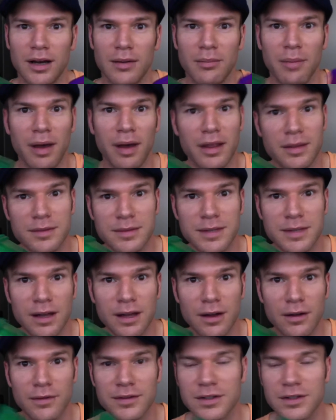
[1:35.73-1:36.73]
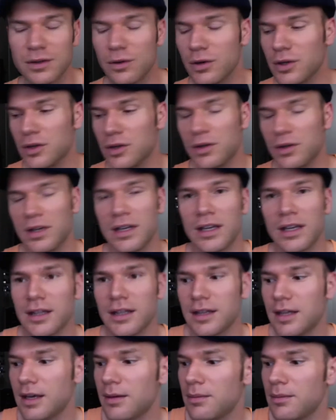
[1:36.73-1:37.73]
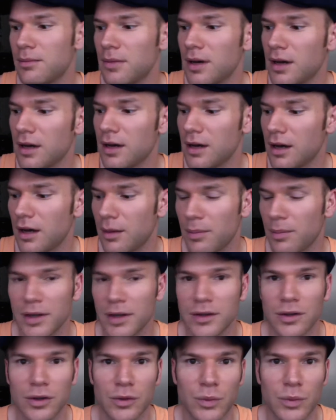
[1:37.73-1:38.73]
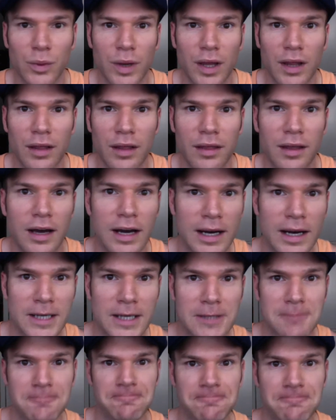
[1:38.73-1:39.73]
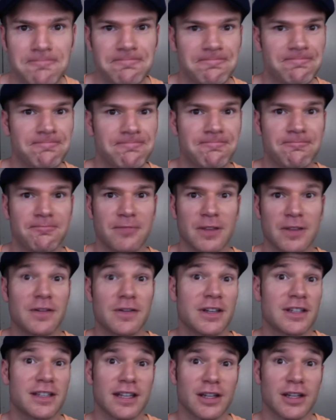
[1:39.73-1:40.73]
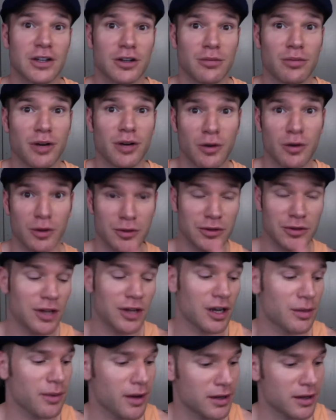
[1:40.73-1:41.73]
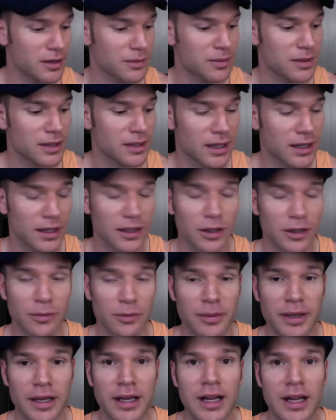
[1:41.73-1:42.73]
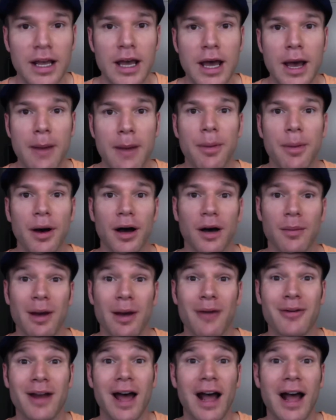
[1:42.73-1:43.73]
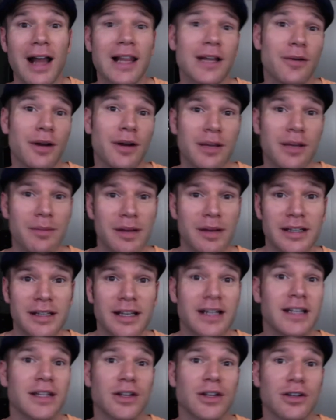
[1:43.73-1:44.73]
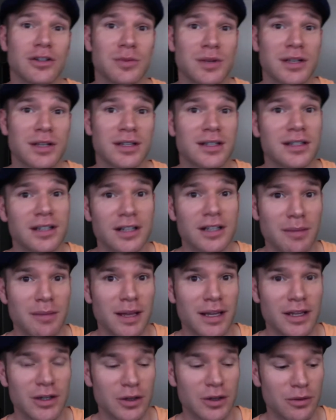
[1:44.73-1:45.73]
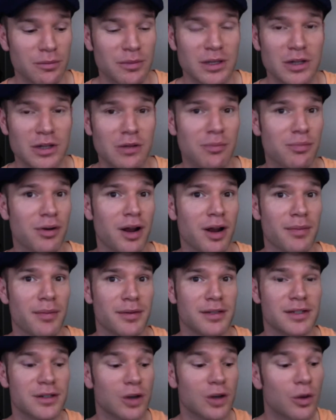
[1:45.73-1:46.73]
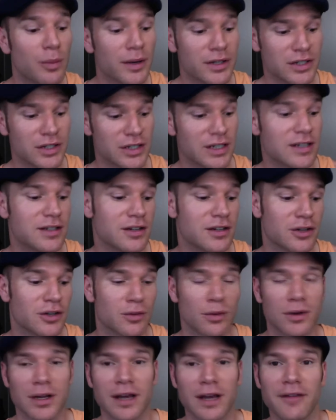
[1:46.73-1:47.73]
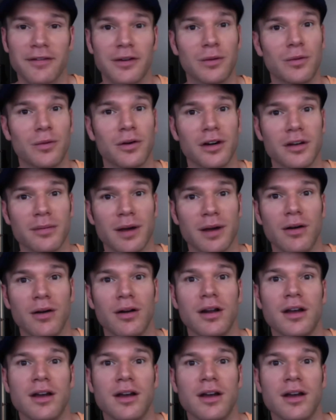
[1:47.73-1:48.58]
by themselves, or you can get them bundled with the Fix 8 cookbook, which we'll talk about in a little bit. But I would highly recommend getting those, because it's going to make your meal prep so much easier. You won't have to worry about